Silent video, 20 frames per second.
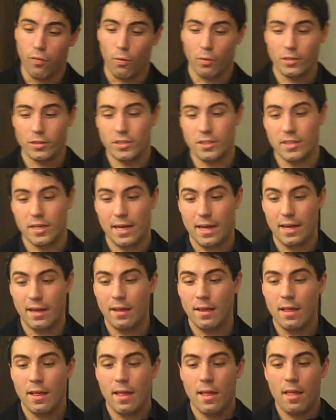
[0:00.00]
for you
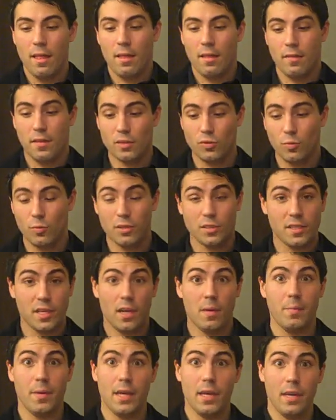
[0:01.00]
today. This one's
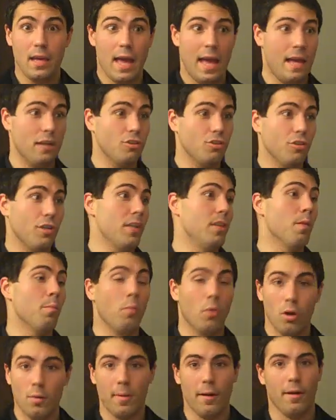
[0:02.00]
going to be actually in the
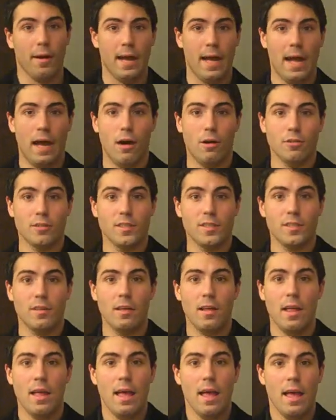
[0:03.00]
Burberry
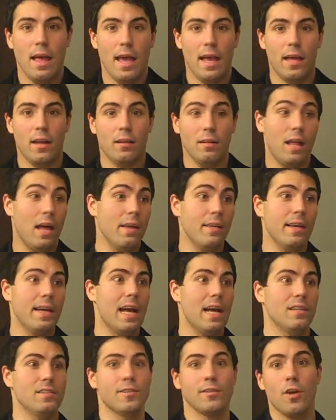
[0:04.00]
house. And a lot of you
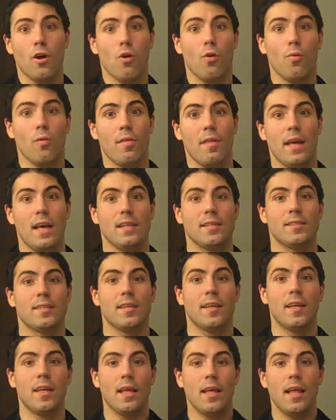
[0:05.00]
guys know
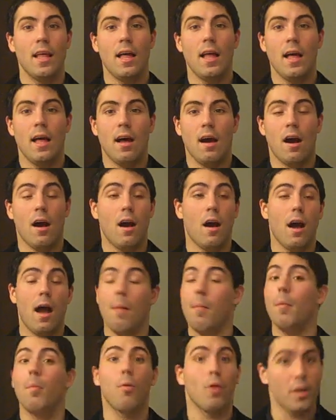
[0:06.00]
that
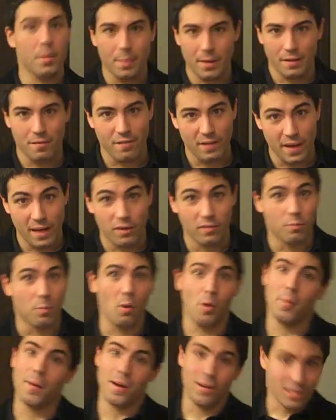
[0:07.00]
I'm a pretty big fan of
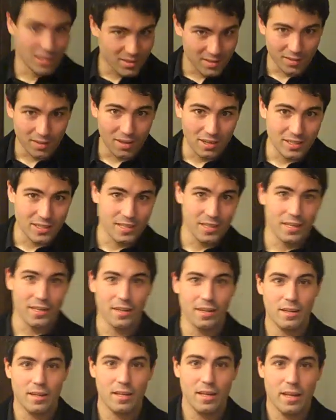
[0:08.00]
Burberry's
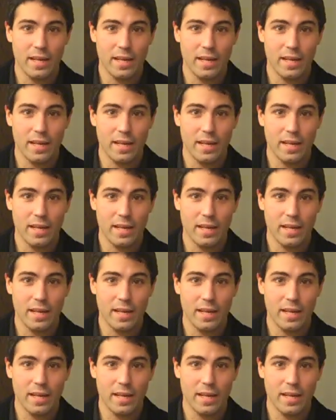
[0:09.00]
London.